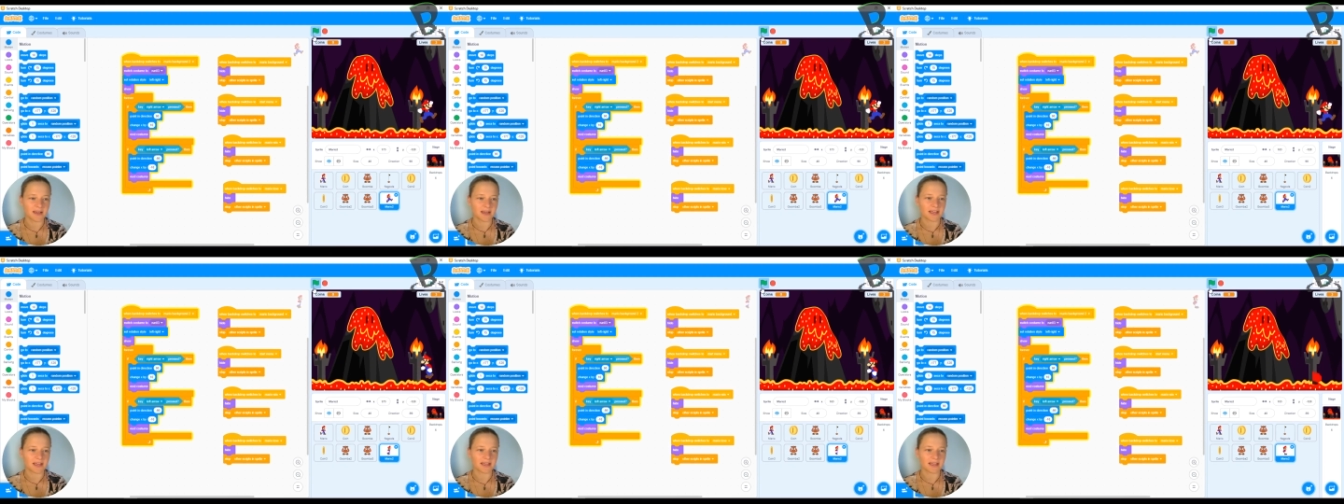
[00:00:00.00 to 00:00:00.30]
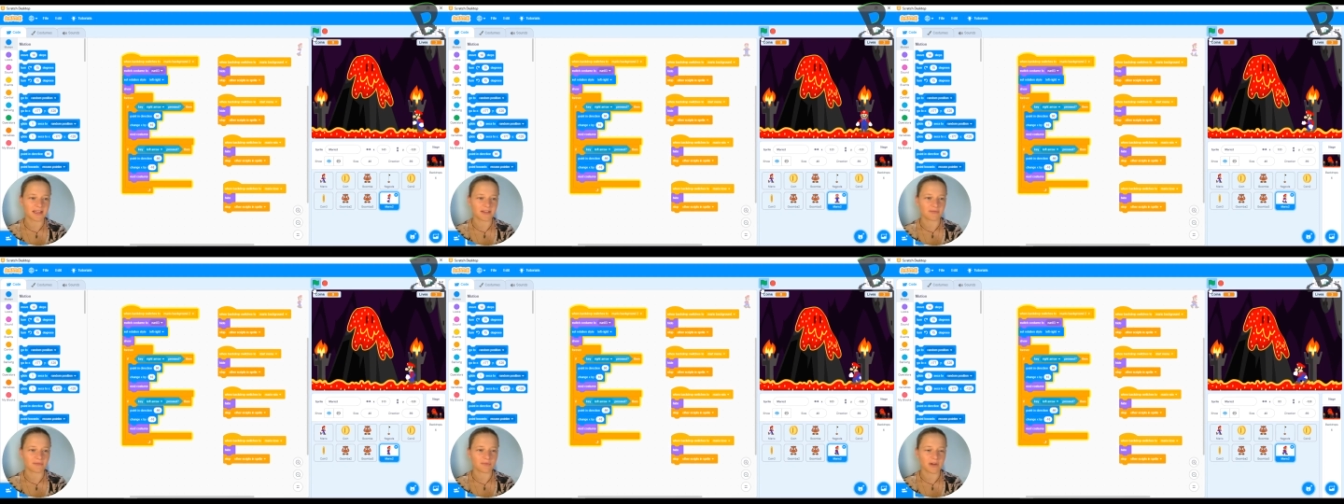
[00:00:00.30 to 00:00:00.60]

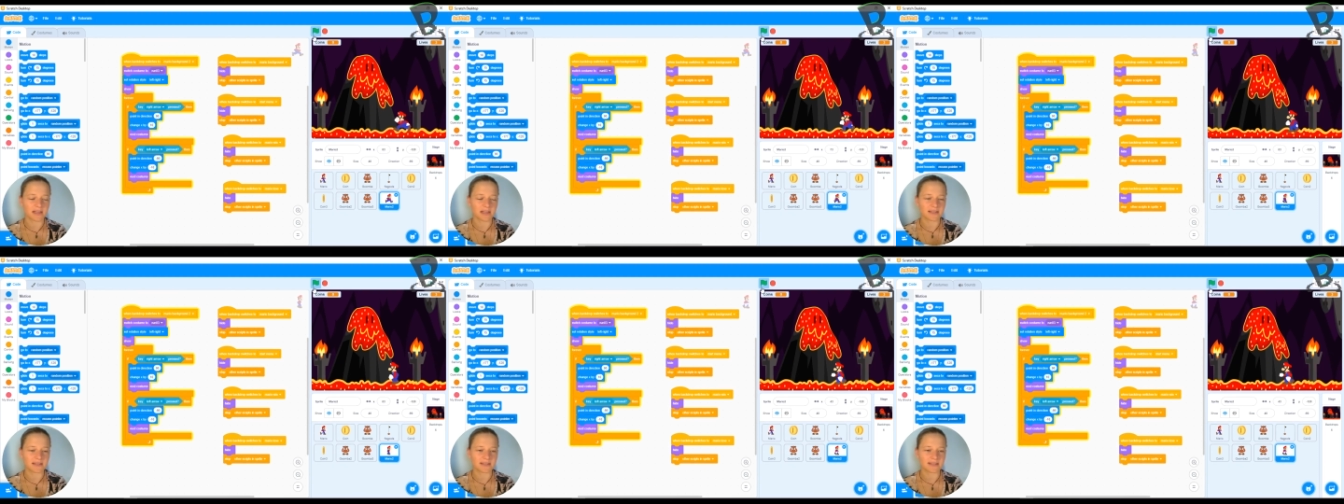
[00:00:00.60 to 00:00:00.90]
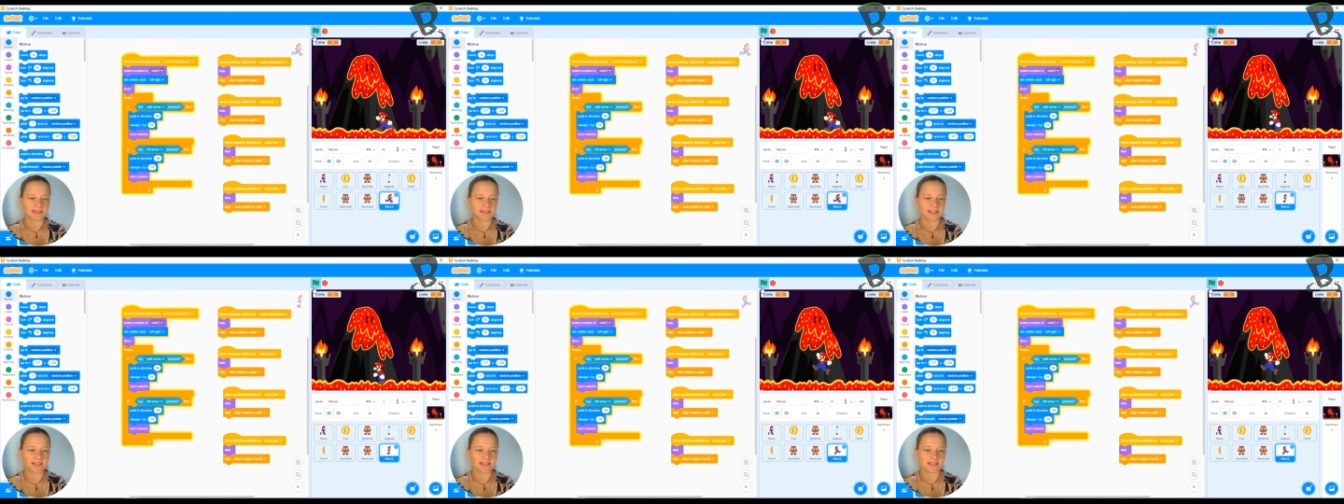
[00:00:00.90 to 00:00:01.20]
he
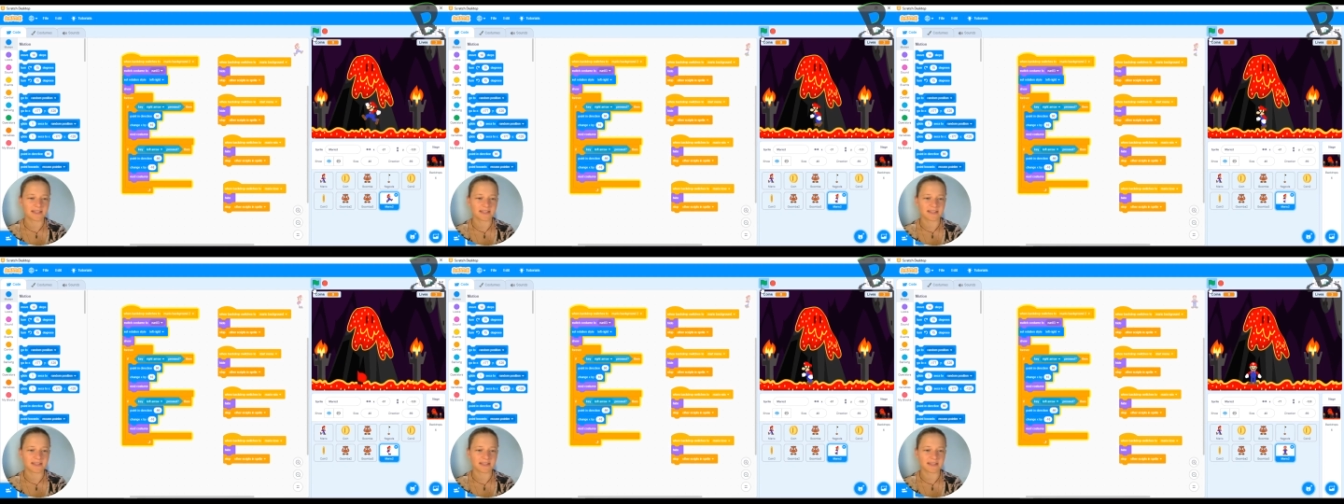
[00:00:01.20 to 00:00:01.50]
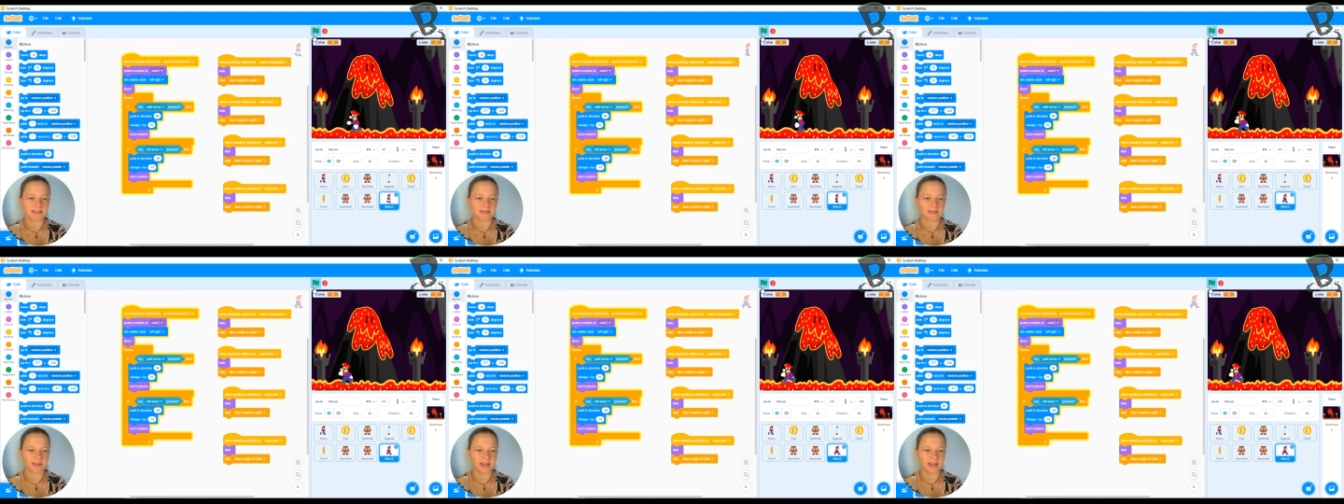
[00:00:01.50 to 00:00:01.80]
runs, he does his
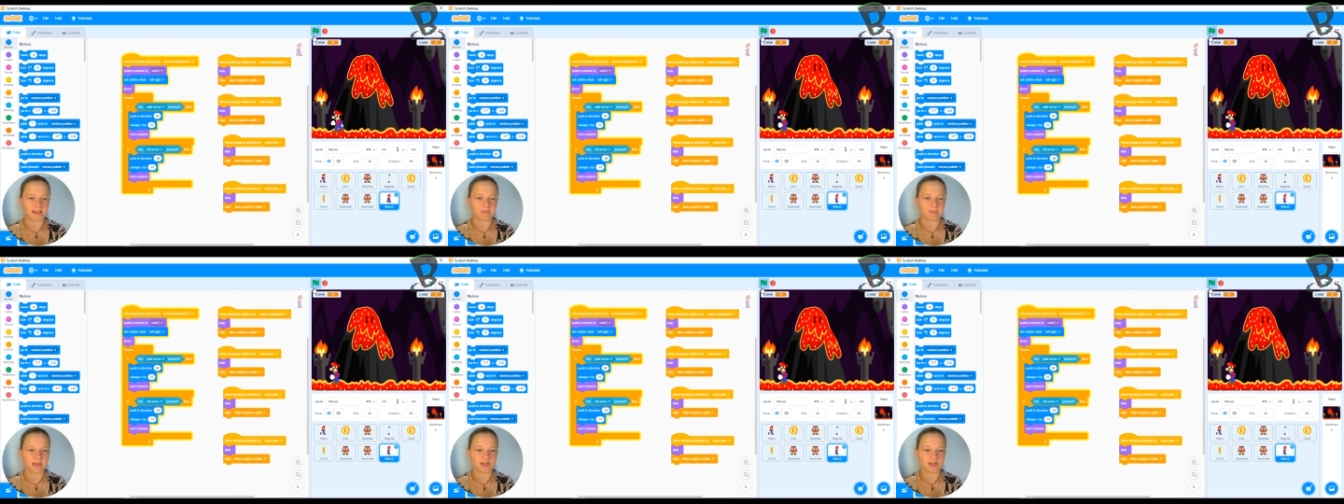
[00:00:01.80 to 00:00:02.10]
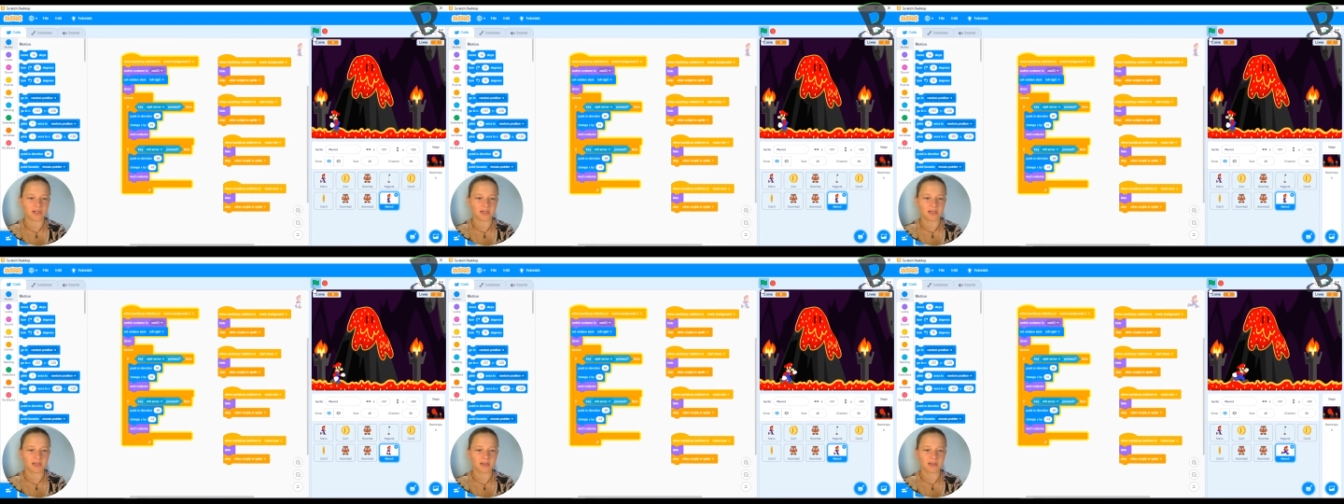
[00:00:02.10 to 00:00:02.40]
little
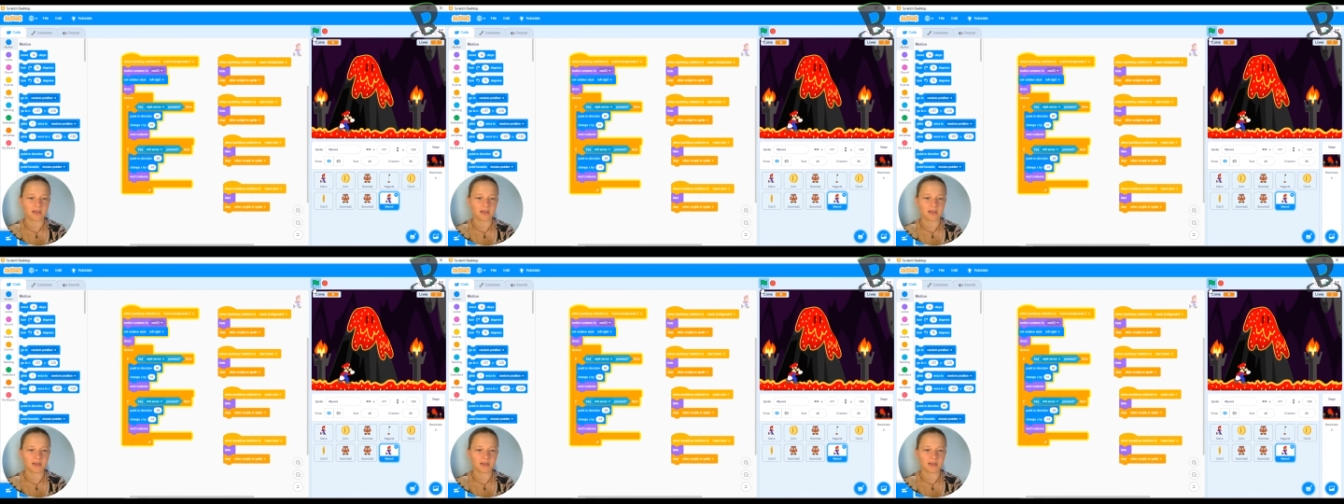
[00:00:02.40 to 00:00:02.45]
animation.